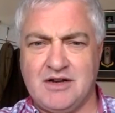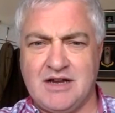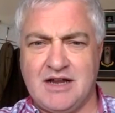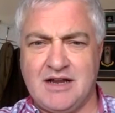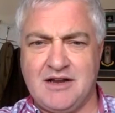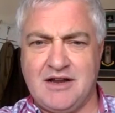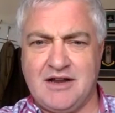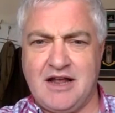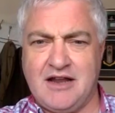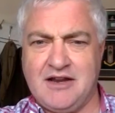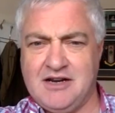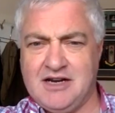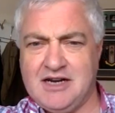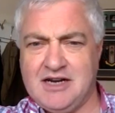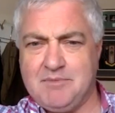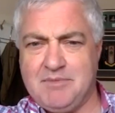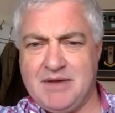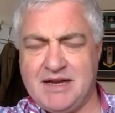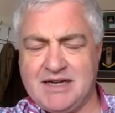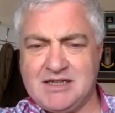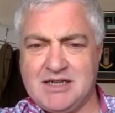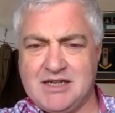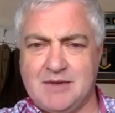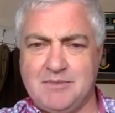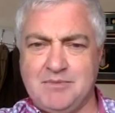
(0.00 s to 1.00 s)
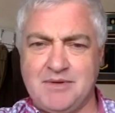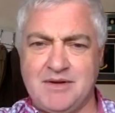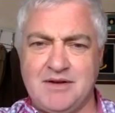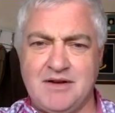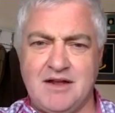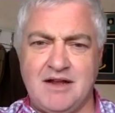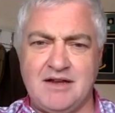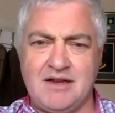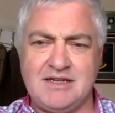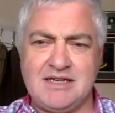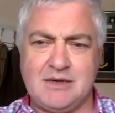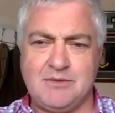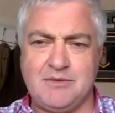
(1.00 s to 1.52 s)
and you'll get picked up and
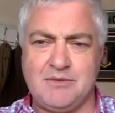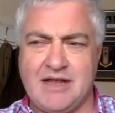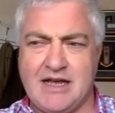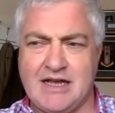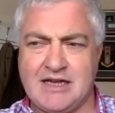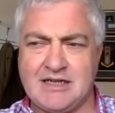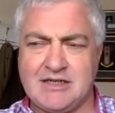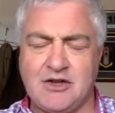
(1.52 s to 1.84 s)
dealt with that.